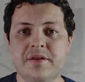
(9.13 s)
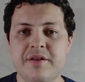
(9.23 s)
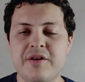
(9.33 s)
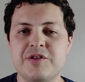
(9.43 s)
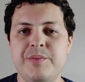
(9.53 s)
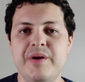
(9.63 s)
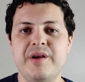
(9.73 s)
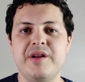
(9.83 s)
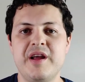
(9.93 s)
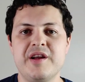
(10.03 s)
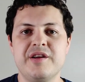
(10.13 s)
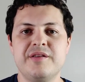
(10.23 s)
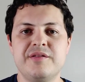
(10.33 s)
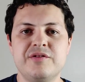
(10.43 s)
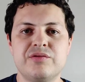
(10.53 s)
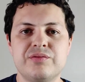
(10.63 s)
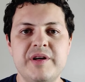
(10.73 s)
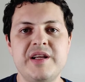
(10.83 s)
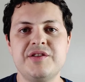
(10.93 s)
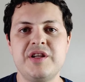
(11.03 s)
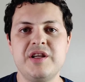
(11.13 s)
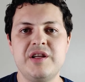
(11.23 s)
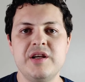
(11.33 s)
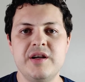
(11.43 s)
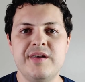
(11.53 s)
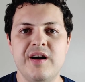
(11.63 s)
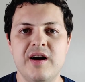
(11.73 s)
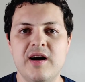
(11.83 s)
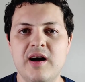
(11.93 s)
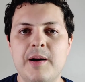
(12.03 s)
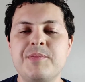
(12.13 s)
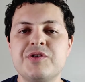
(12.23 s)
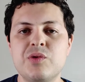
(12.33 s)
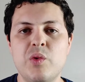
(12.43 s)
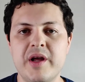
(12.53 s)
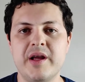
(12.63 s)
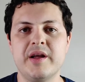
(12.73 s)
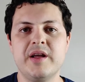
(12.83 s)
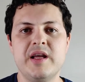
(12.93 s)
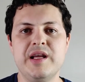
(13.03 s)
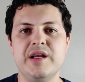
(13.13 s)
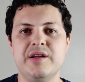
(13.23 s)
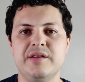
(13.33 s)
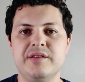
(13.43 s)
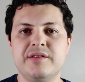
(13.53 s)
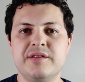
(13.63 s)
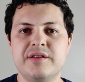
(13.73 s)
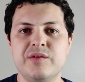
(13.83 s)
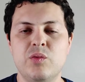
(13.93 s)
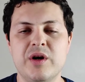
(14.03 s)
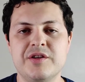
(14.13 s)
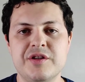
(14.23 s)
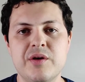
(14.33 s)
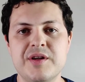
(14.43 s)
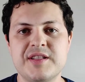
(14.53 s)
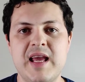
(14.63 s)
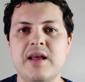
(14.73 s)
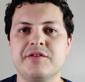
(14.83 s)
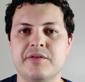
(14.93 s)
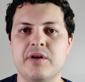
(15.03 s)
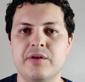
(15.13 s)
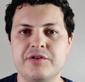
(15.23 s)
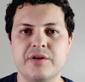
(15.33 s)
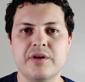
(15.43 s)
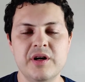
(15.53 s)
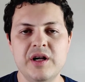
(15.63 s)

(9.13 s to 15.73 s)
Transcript: There's been a crazy upswing in what is known as cancel culture,